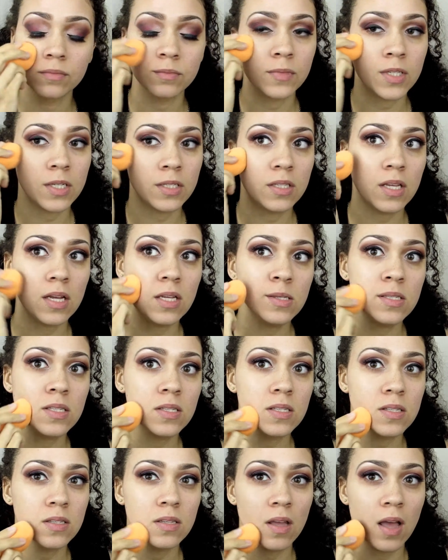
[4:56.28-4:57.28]
It
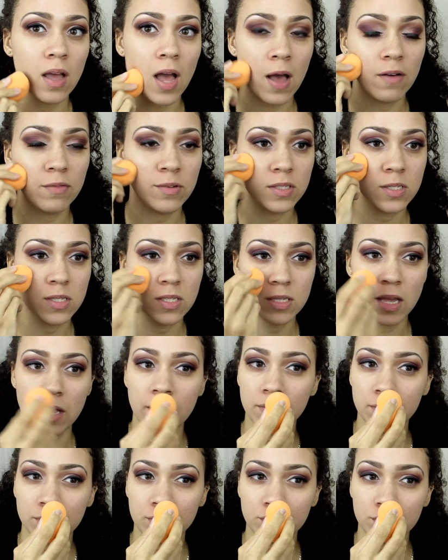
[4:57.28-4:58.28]
does have a
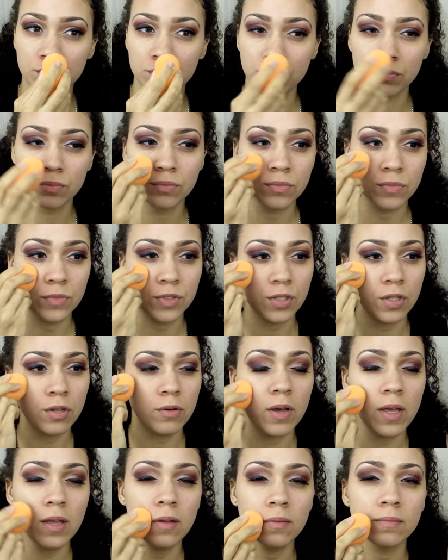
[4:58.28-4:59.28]
scent
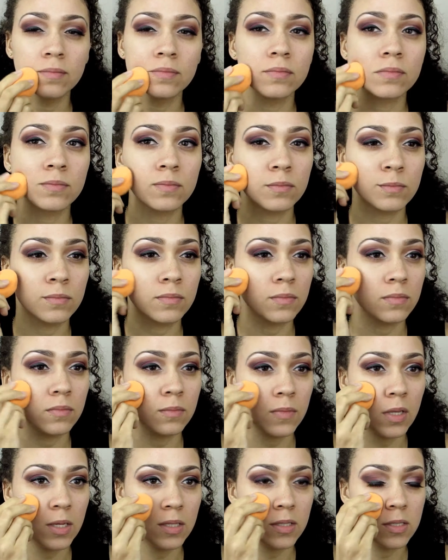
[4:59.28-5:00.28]
to it.
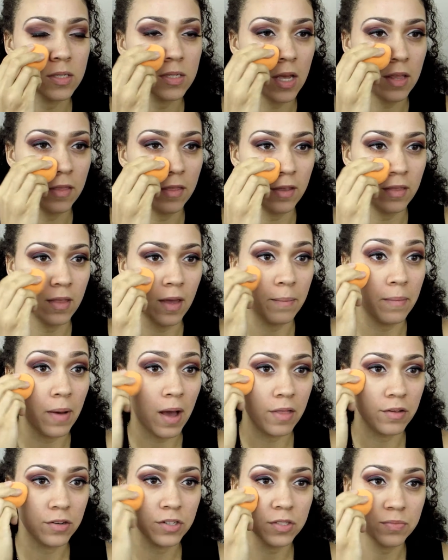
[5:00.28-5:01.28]
It's nothing that
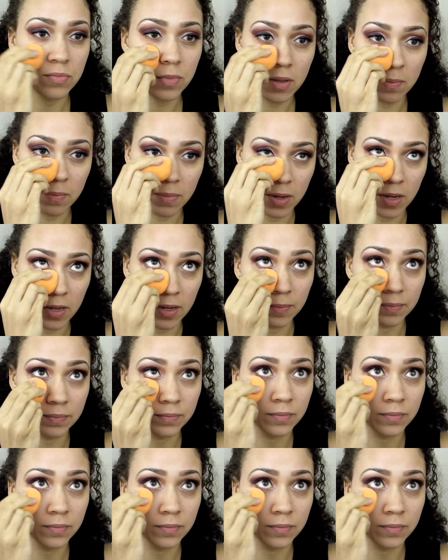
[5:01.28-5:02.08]
bothers me, but